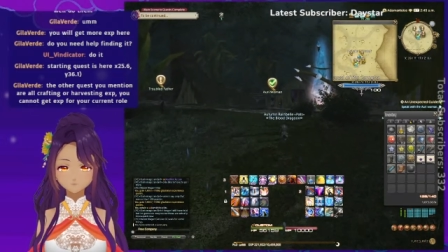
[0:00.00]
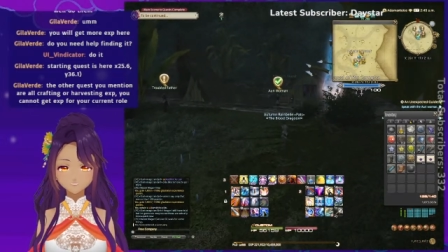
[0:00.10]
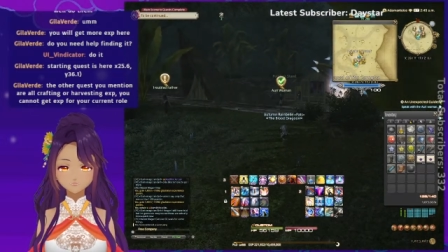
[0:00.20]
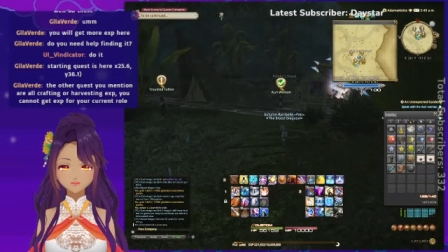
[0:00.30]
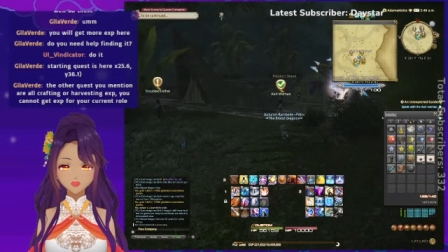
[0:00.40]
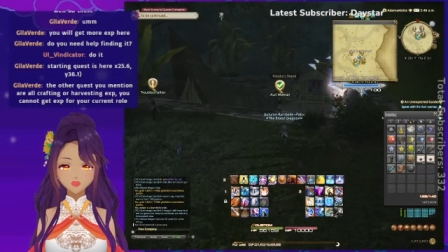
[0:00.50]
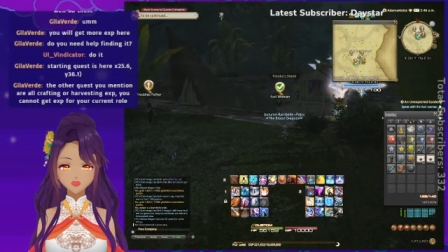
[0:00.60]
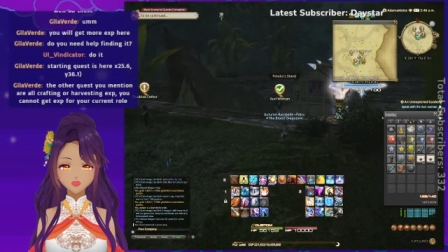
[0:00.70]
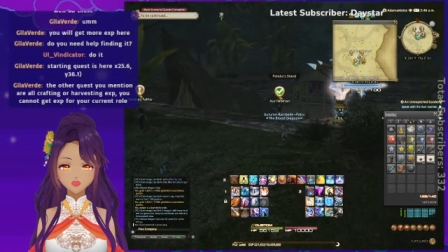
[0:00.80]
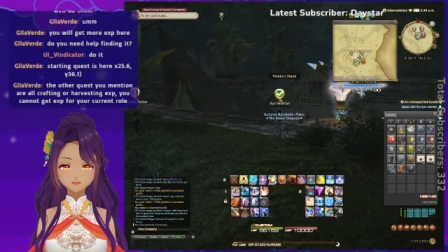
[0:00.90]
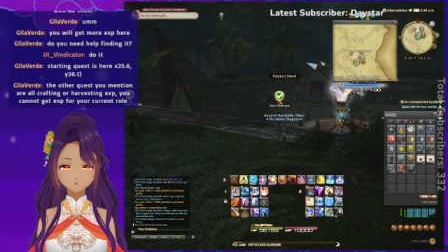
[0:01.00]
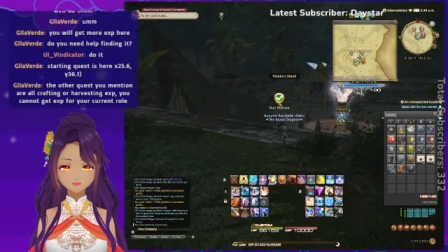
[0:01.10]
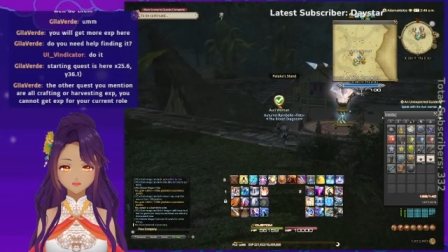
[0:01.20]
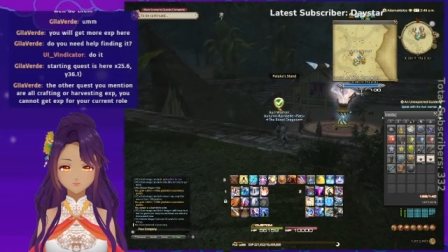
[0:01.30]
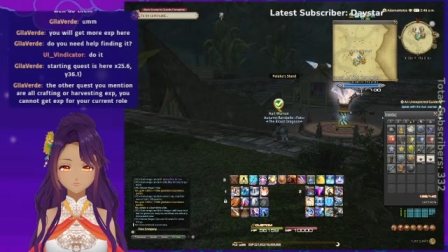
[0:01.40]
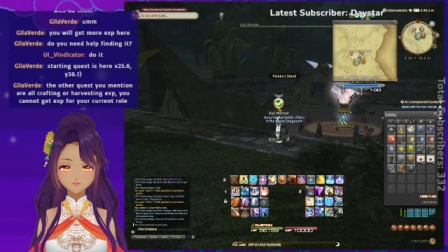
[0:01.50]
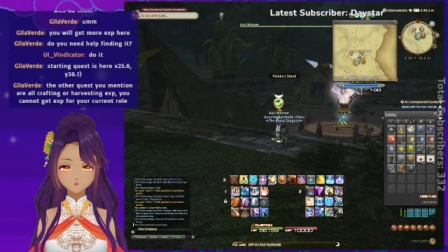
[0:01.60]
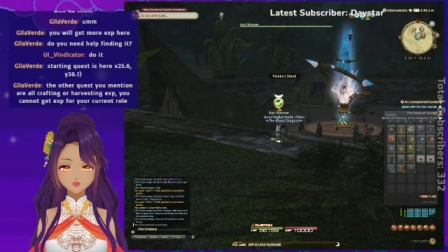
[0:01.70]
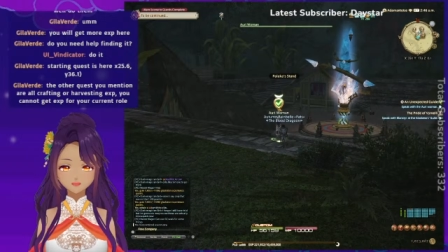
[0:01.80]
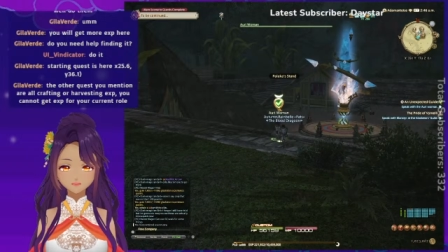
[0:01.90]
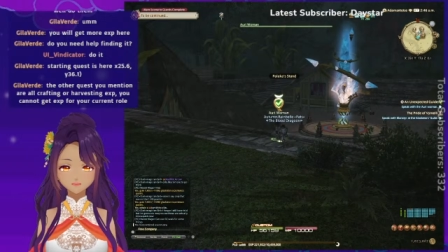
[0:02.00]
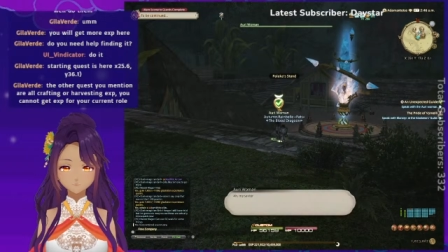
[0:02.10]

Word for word: Hello, Ori woman. There you are.